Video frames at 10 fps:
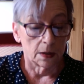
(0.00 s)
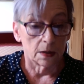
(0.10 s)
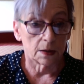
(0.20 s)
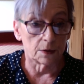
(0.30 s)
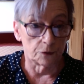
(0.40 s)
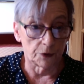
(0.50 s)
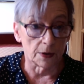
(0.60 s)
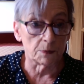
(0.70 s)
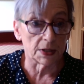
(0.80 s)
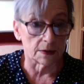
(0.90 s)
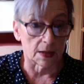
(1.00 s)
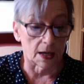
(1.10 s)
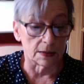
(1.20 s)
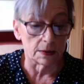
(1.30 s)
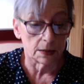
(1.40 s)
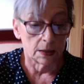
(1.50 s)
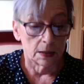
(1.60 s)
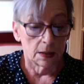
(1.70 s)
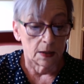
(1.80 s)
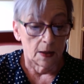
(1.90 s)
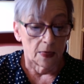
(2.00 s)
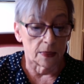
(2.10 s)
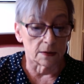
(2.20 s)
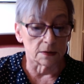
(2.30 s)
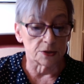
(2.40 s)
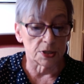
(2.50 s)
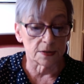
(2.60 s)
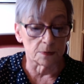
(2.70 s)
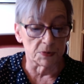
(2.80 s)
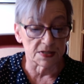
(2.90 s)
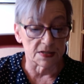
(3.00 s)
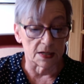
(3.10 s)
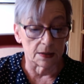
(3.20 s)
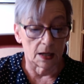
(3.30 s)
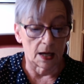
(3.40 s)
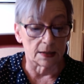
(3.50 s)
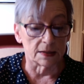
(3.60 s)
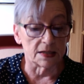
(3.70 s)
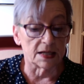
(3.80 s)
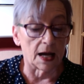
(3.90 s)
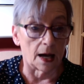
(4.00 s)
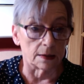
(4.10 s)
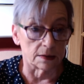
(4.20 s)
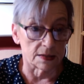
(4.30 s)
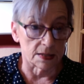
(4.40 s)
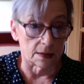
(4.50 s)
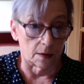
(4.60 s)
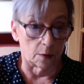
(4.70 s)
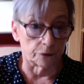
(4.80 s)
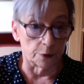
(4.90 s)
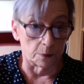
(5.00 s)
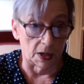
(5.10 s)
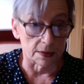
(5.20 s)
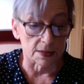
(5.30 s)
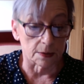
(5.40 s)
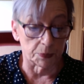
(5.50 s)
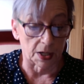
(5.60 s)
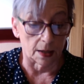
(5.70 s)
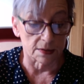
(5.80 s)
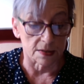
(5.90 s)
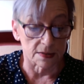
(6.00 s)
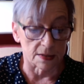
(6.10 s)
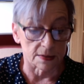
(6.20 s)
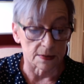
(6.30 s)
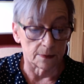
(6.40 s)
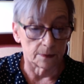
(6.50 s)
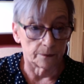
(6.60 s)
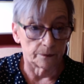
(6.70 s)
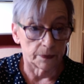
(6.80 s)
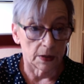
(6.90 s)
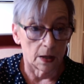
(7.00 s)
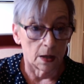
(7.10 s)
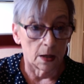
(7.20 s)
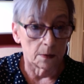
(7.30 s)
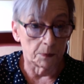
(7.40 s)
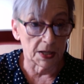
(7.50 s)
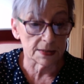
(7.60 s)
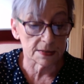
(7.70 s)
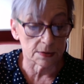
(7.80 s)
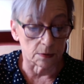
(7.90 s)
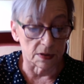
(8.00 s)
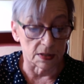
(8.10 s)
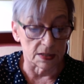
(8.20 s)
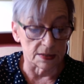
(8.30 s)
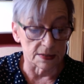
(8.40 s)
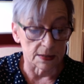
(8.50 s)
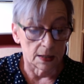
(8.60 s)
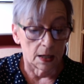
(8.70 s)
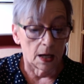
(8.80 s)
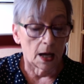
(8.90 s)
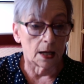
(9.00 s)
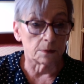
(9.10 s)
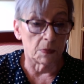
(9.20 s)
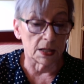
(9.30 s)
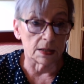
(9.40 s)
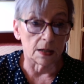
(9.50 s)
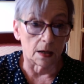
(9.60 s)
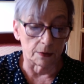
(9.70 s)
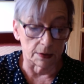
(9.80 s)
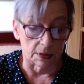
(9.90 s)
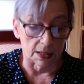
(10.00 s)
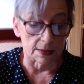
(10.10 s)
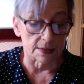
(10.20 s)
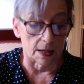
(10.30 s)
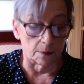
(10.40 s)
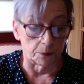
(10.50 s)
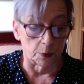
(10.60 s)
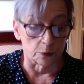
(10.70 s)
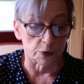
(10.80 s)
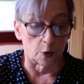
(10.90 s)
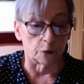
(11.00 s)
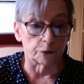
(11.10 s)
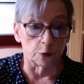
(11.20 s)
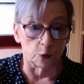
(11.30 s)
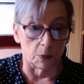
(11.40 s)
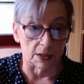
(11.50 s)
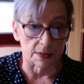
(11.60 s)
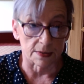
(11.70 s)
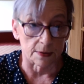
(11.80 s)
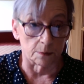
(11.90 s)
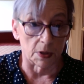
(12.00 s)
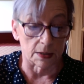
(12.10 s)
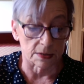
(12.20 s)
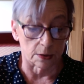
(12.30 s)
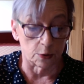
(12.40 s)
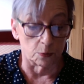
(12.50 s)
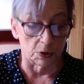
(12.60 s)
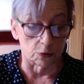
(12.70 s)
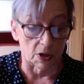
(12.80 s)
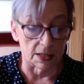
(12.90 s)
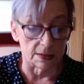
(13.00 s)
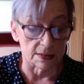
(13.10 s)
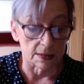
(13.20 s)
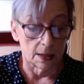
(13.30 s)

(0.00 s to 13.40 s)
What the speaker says: confirming then the legitimacy and legality of nomadic practices. Based on these and many other examples of nomadism as a human right,